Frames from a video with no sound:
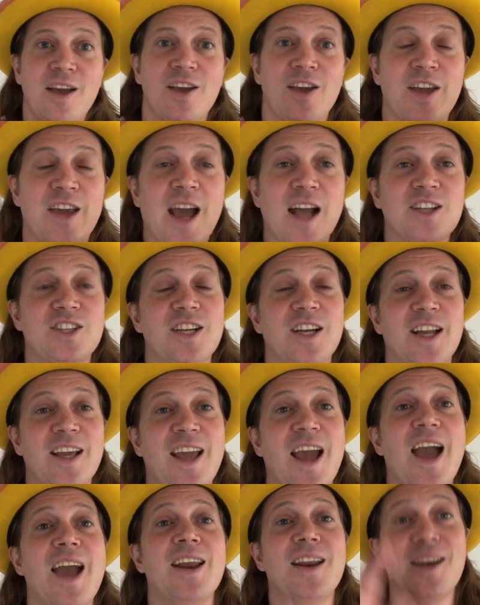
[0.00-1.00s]
You catch it
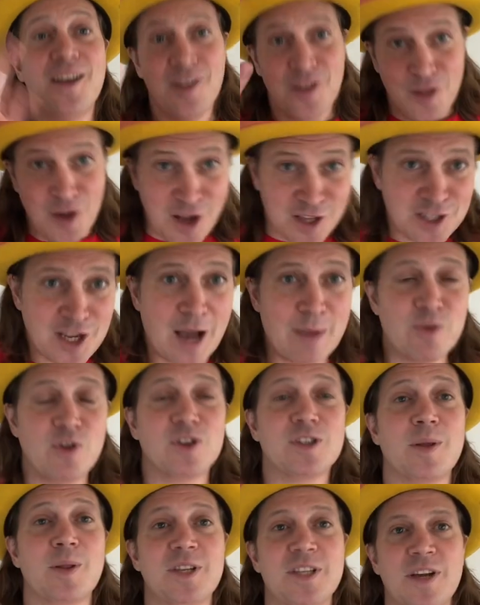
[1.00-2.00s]
again. Third time, do
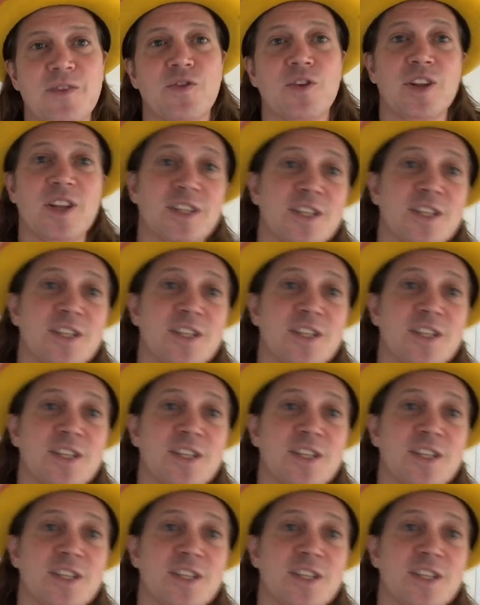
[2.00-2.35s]
something different.